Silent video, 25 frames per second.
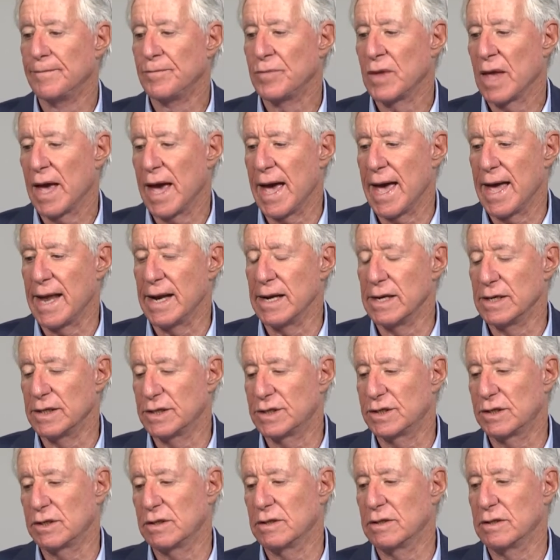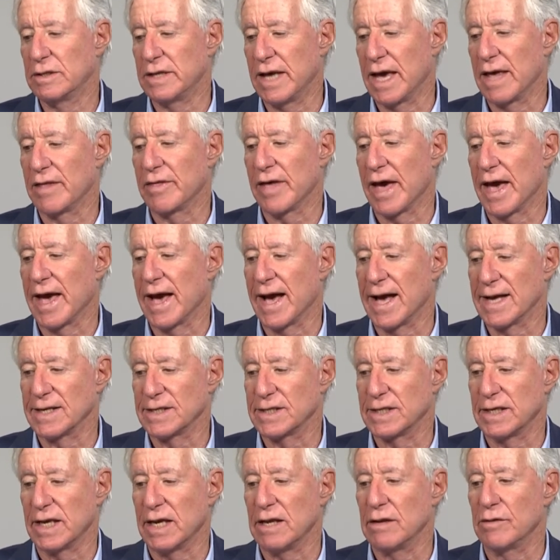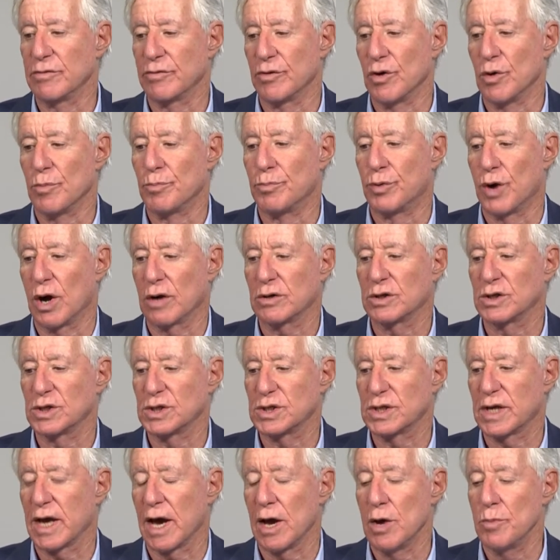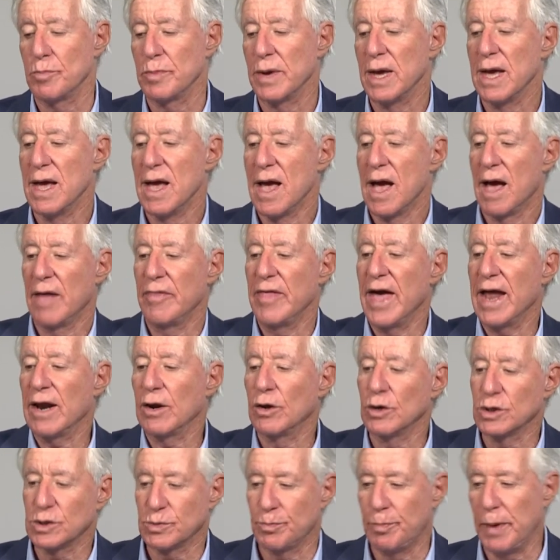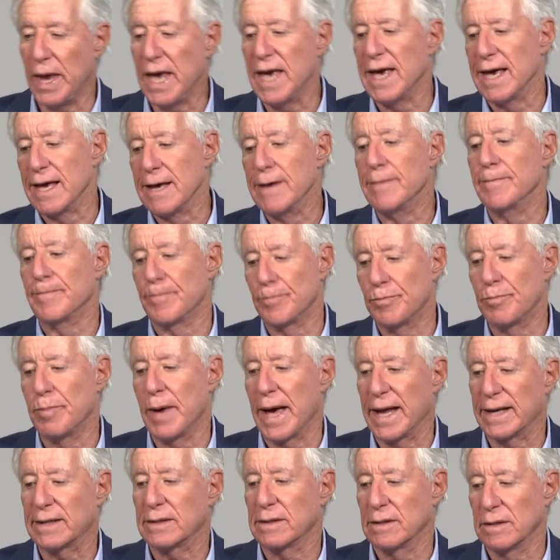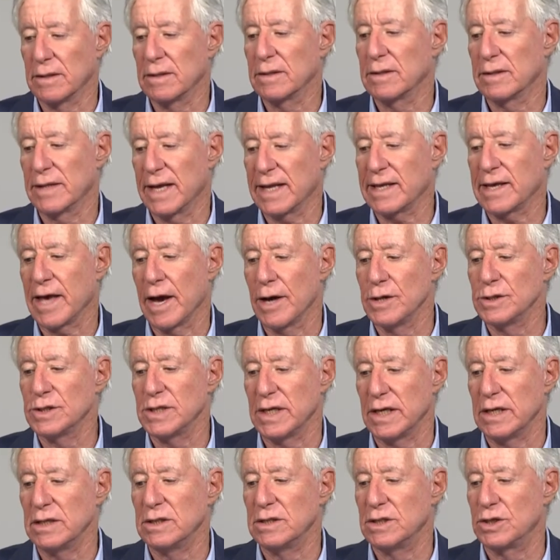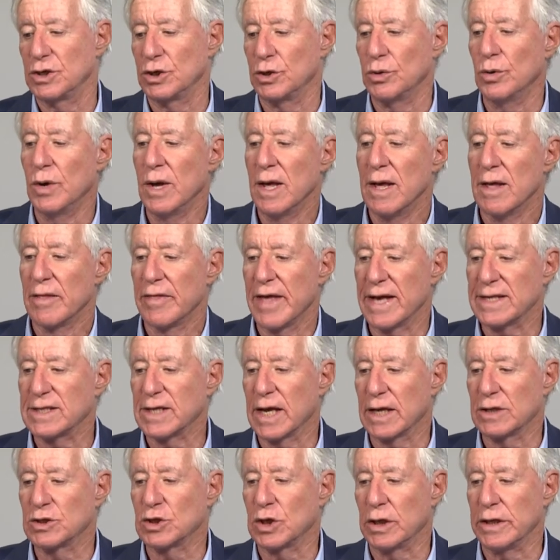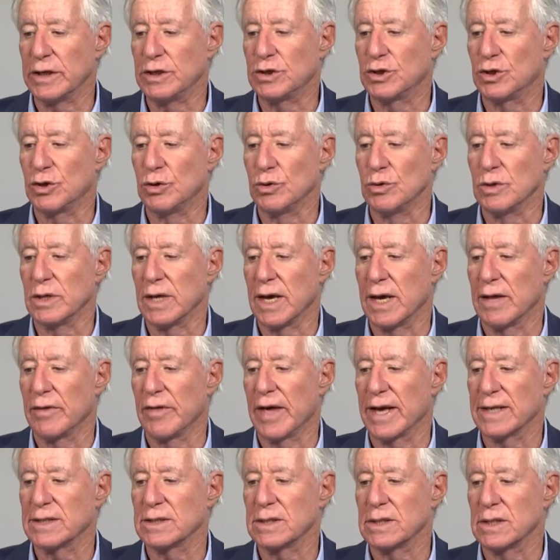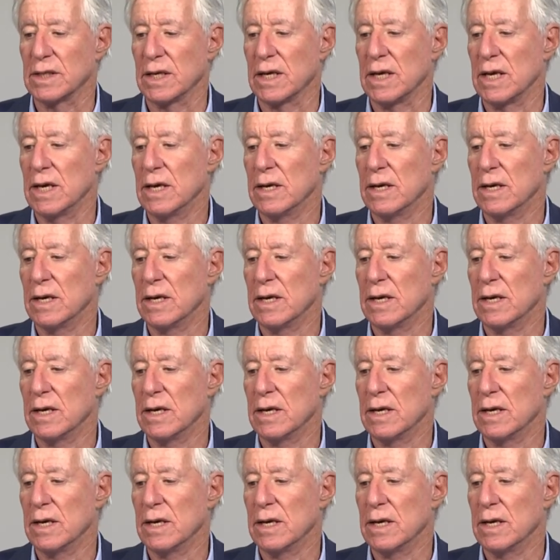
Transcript: and there they are seen through a proctoscope, and that looks big, but that goes into, that's actually 2 there, that's the